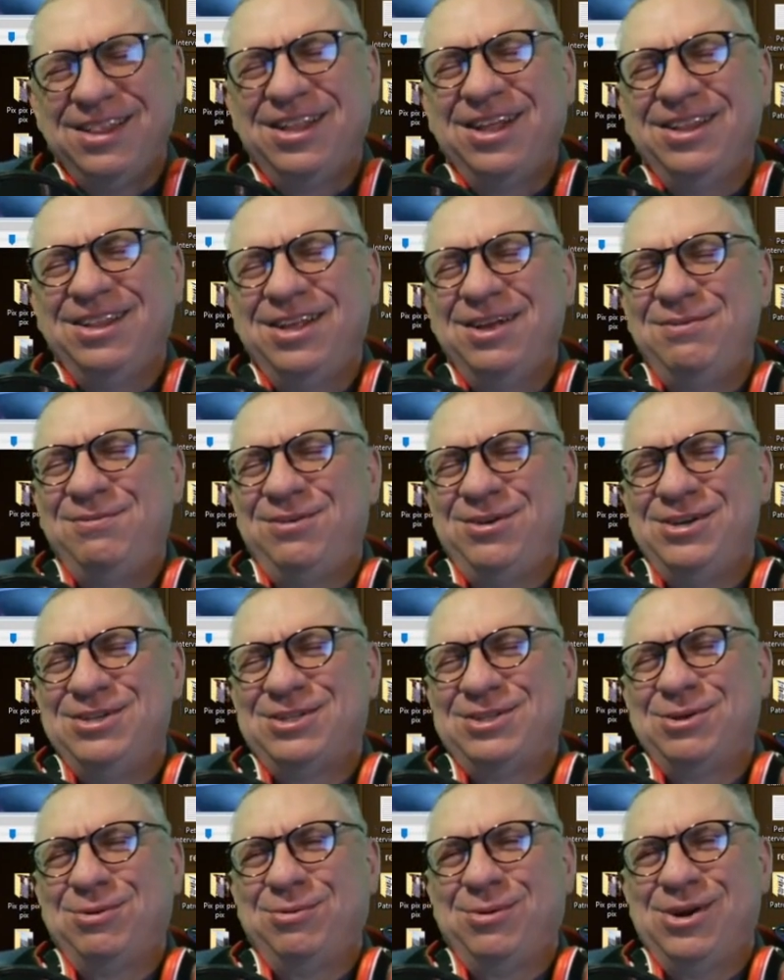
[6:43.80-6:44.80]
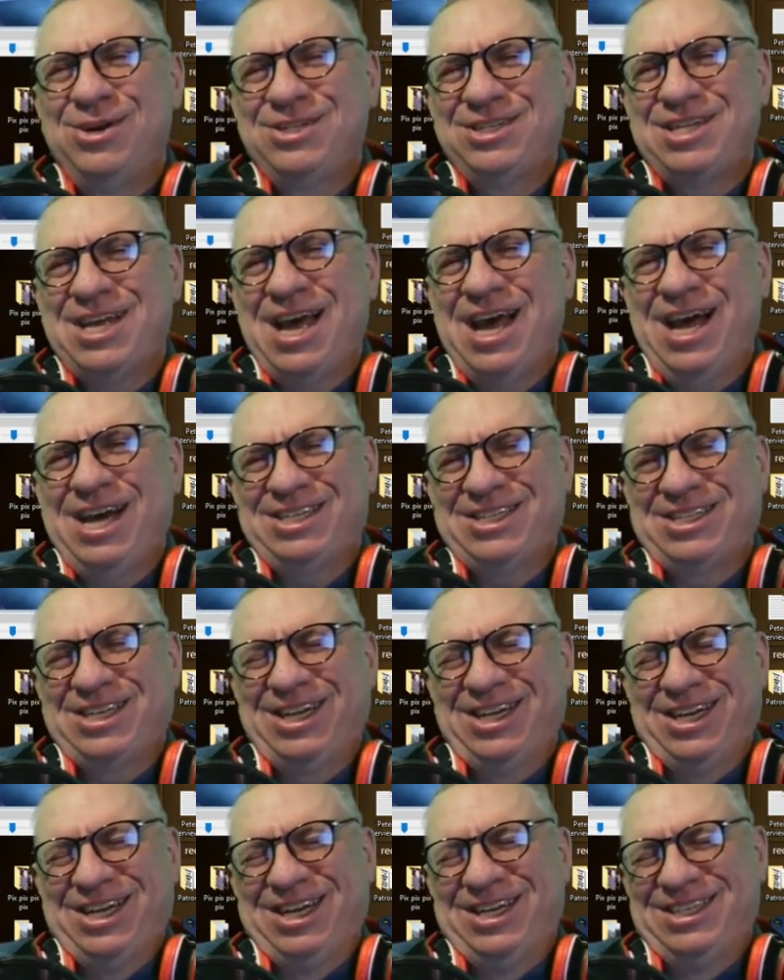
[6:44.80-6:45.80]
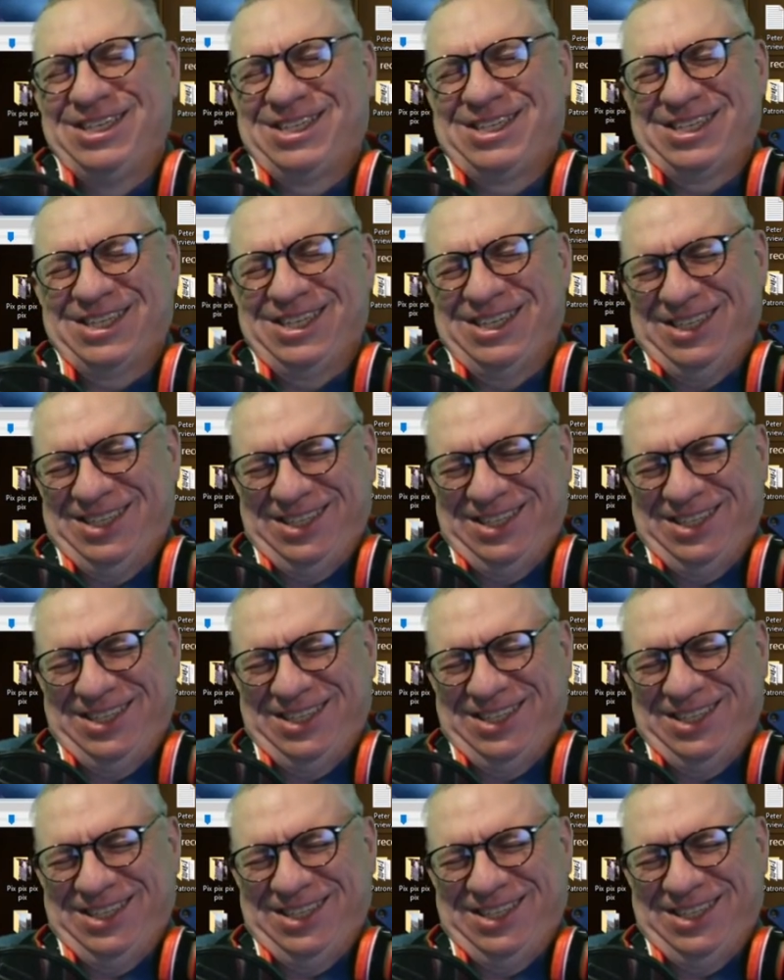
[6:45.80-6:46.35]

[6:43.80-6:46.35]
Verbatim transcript: The liver is the worst accident.